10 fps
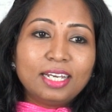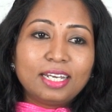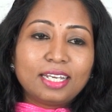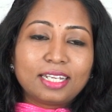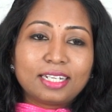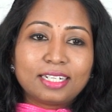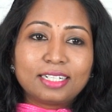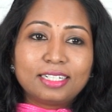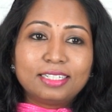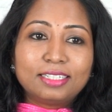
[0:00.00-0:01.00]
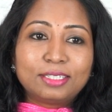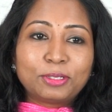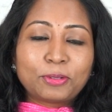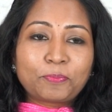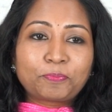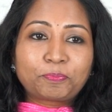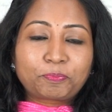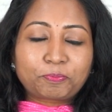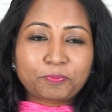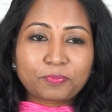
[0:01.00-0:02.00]
And
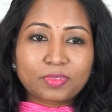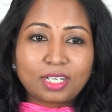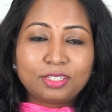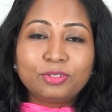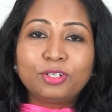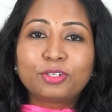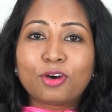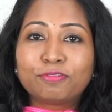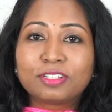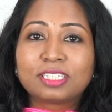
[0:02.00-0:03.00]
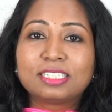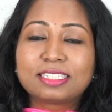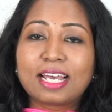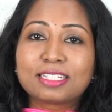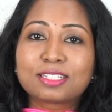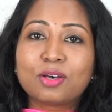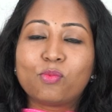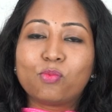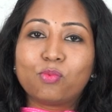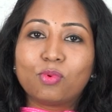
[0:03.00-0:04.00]
do not offer this as
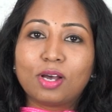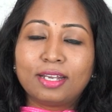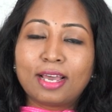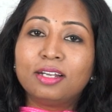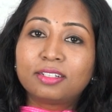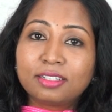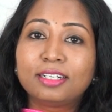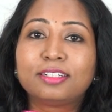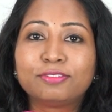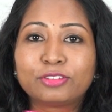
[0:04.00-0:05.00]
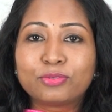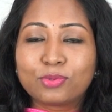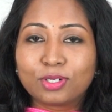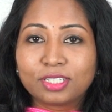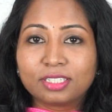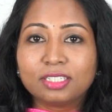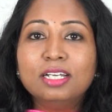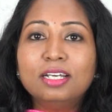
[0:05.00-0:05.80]
an alternative to water.